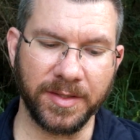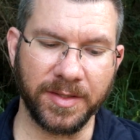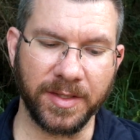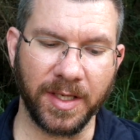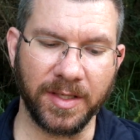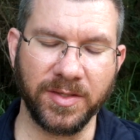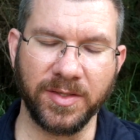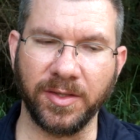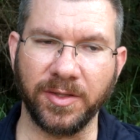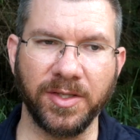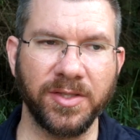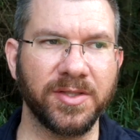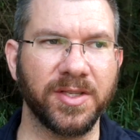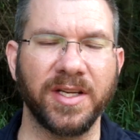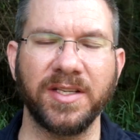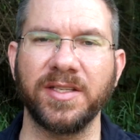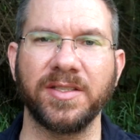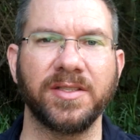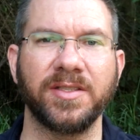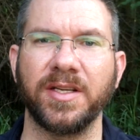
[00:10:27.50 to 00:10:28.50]
So that's delicious.
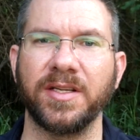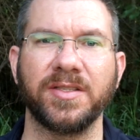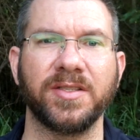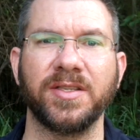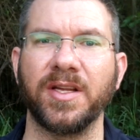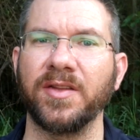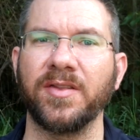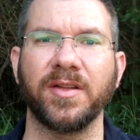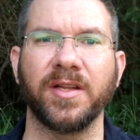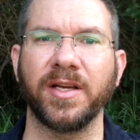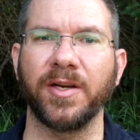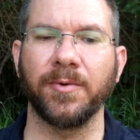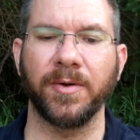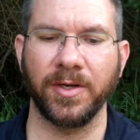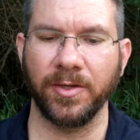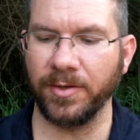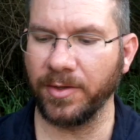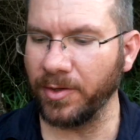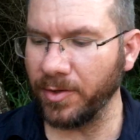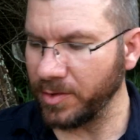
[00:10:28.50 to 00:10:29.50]
That didn't taste nothing like a
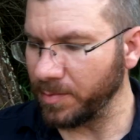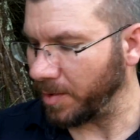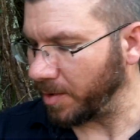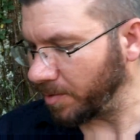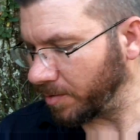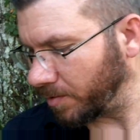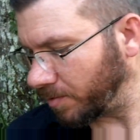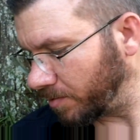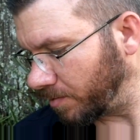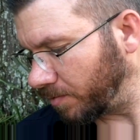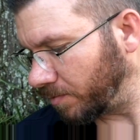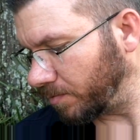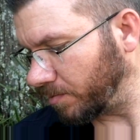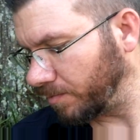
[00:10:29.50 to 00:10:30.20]
regular ghost pepper.